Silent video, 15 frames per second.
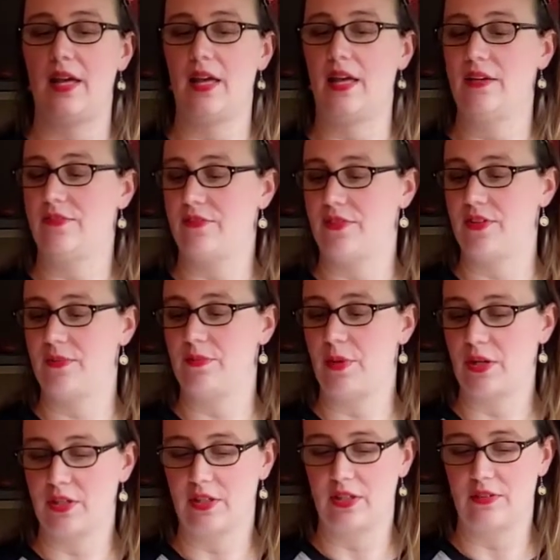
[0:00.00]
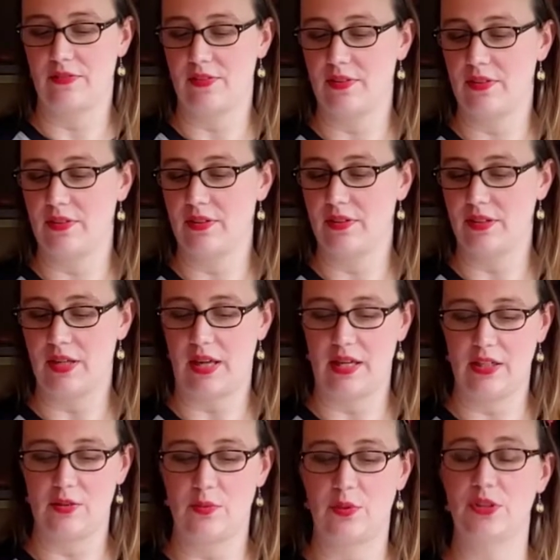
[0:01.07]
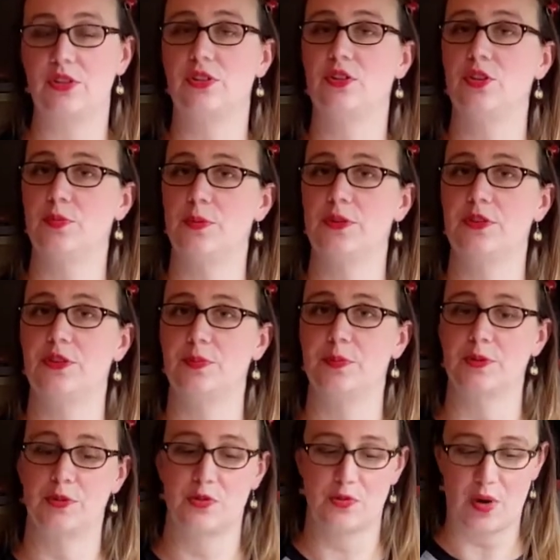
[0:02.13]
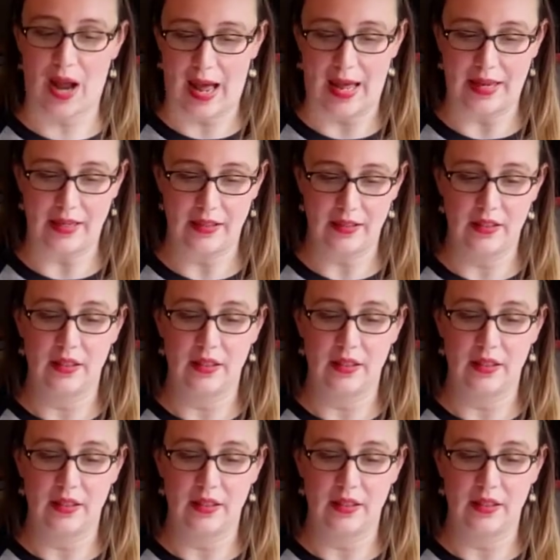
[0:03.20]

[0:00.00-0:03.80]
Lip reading: If the ink was super dry,